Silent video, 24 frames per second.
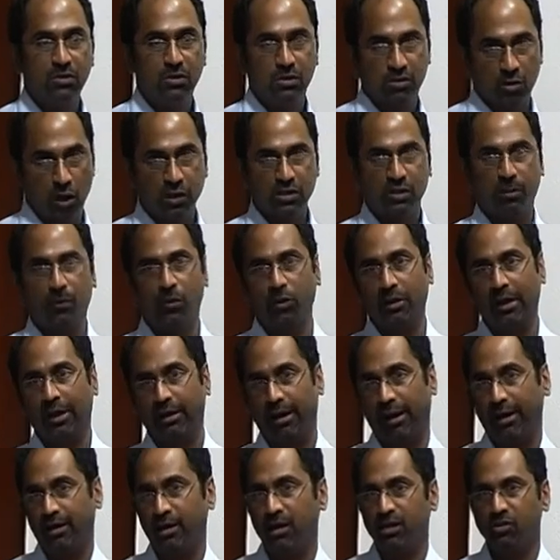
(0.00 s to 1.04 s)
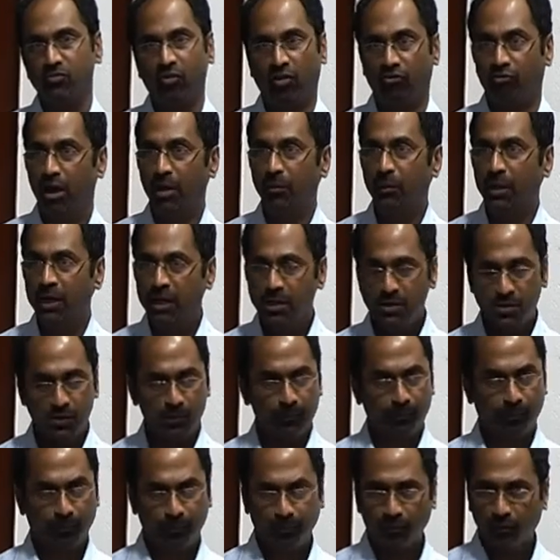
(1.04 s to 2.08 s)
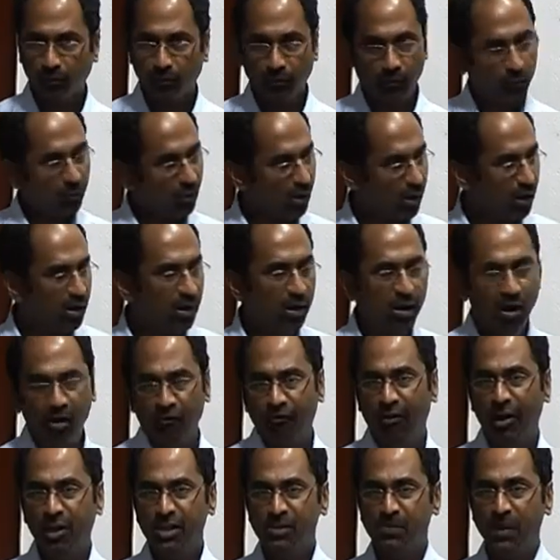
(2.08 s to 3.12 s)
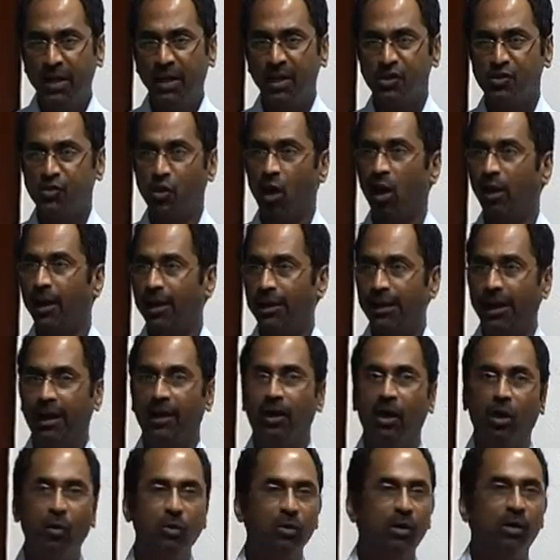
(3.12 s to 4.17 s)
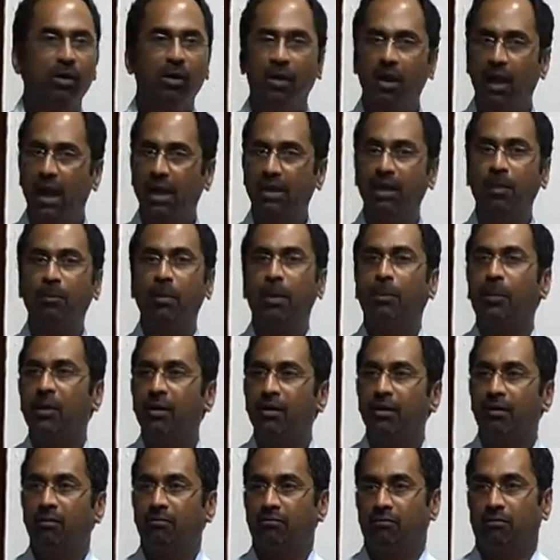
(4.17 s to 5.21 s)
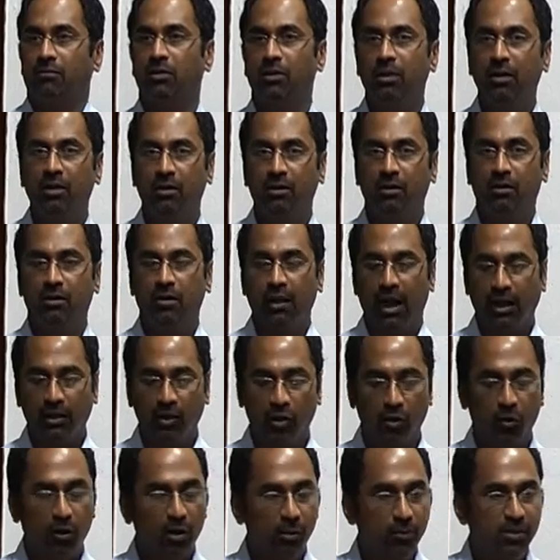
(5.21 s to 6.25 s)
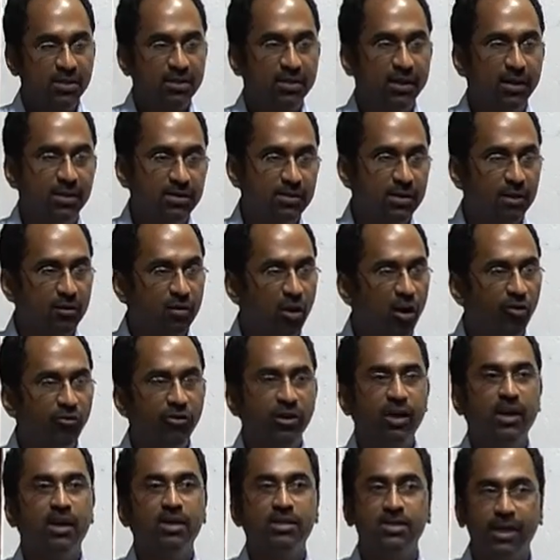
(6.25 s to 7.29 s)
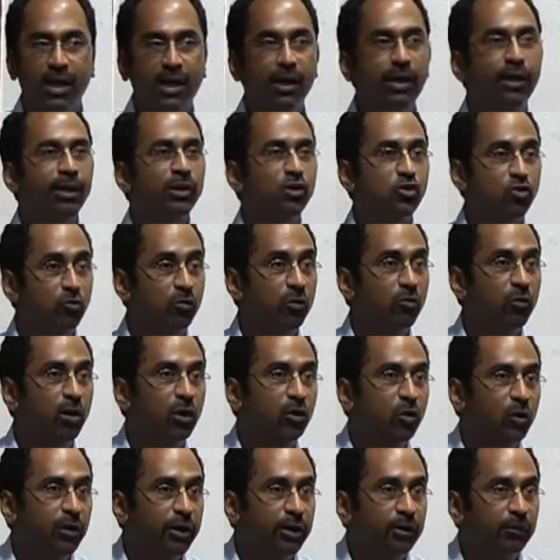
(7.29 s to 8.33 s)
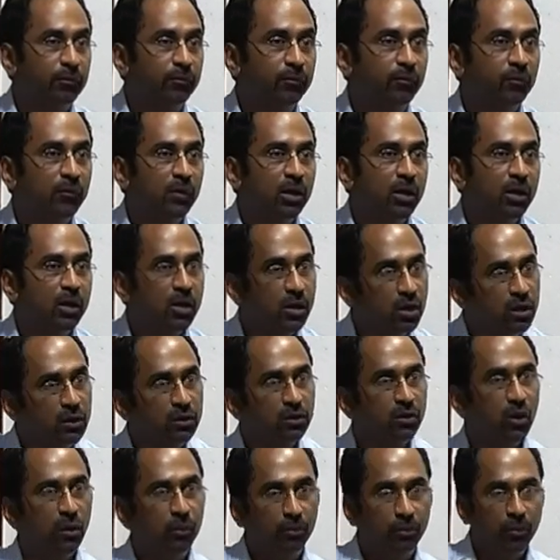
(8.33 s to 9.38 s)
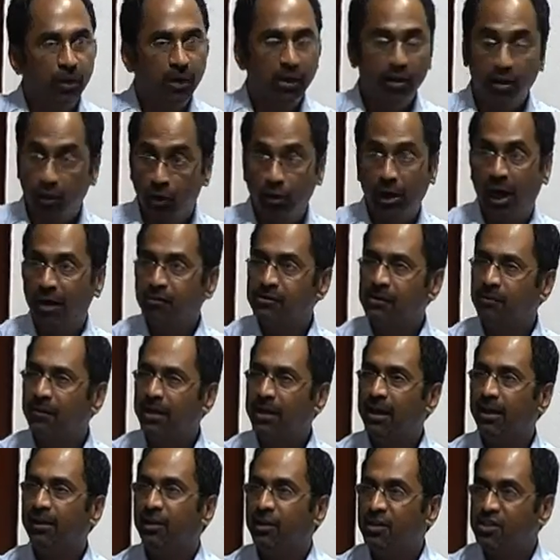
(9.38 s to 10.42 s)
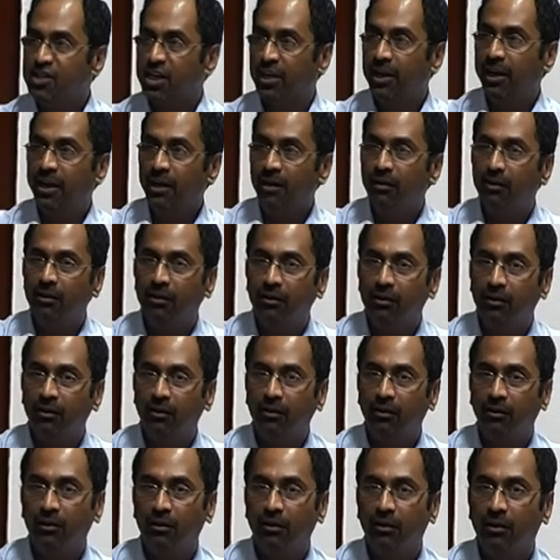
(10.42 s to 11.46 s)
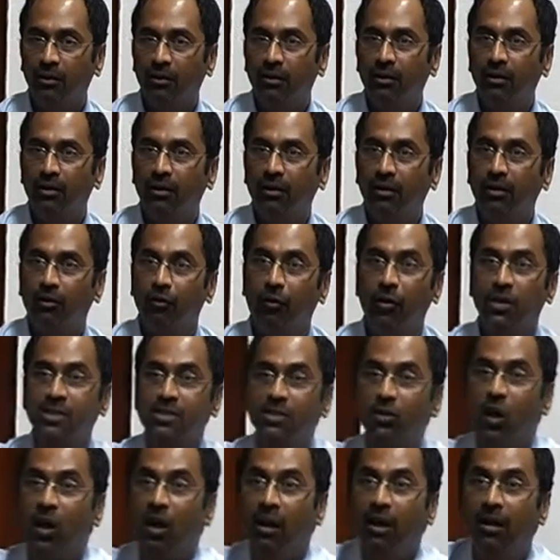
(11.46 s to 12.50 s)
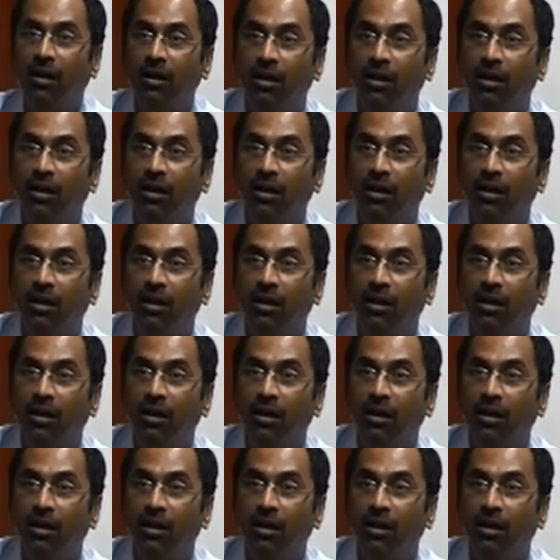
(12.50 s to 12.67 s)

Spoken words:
talks about their ideas for 5 minutes. Five speakers talk and get down, and then people gather over biscuits and coffee and say, okay, should we work together? So, do you have something like that in Chennai? What is it called?